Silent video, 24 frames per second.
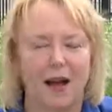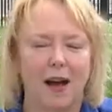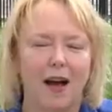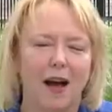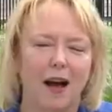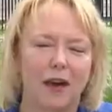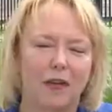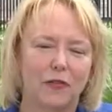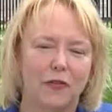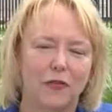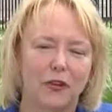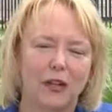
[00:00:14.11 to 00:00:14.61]

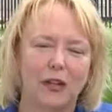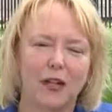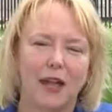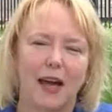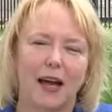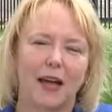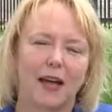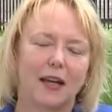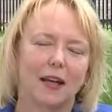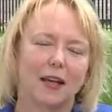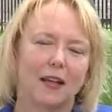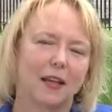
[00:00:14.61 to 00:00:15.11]
I feel
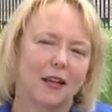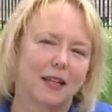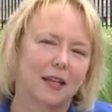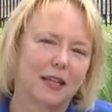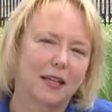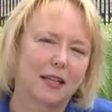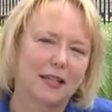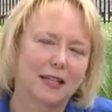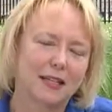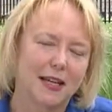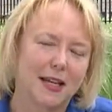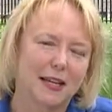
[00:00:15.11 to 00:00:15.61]
like that
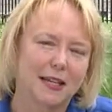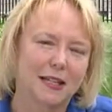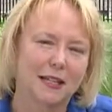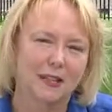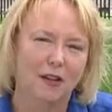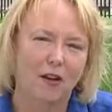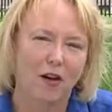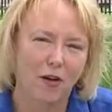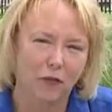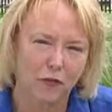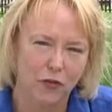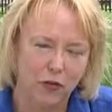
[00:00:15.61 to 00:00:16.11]
it takes
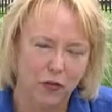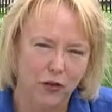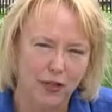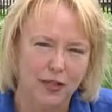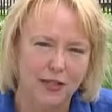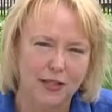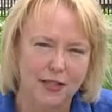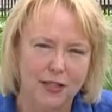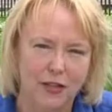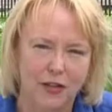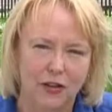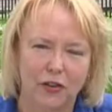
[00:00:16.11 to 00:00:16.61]
thoughtful
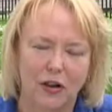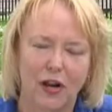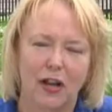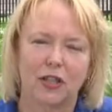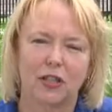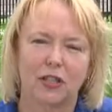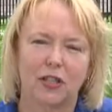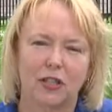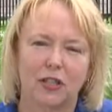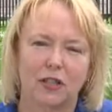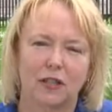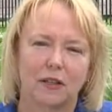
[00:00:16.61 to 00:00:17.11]

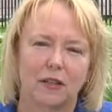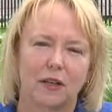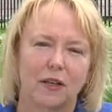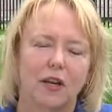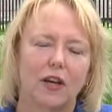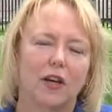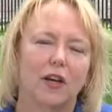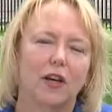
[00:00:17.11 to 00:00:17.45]
consideration